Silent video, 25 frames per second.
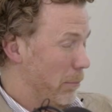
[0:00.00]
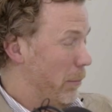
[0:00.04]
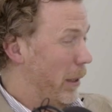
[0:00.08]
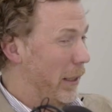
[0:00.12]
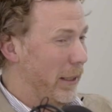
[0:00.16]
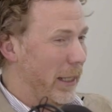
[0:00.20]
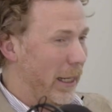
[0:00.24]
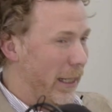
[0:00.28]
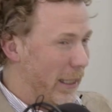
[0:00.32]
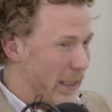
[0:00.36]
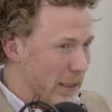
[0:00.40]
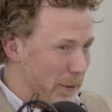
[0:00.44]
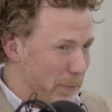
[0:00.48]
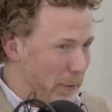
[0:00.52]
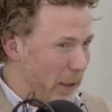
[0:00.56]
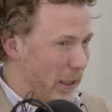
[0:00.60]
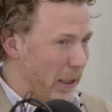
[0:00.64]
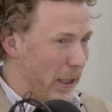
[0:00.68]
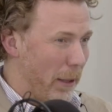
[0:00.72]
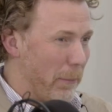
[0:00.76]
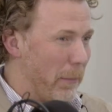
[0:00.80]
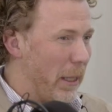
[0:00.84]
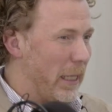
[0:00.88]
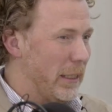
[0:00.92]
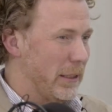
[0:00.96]
But that has been
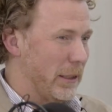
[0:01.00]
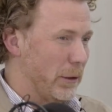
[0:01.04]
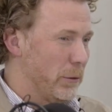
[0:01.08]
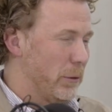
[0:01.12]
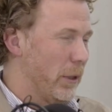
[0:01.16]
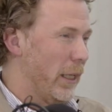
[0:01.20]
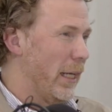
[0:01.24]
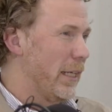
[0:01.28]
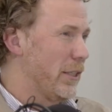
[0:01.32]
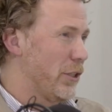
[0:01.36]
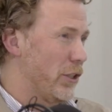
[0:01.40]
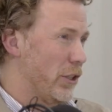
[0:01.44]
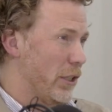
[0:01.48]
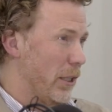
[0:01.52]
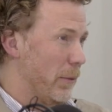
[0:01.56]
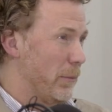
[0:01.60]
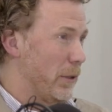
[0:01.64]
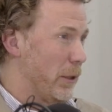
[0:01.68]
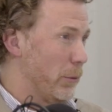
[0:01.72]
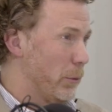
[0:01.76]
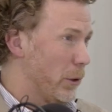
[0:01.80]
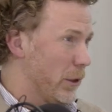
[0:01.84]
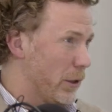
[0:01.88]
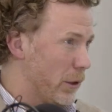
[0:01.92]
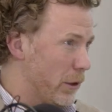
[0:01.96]
an amazing relationship.
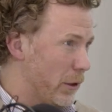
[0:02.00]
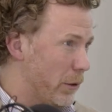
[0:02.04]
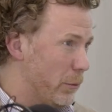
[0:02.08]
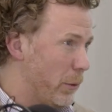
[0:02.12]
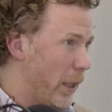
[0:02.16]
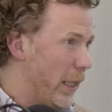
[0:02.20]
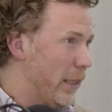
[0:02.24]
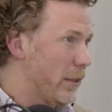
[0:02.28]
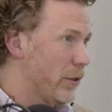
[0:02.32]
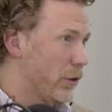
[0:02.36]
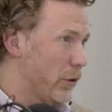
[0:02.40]
So it was a great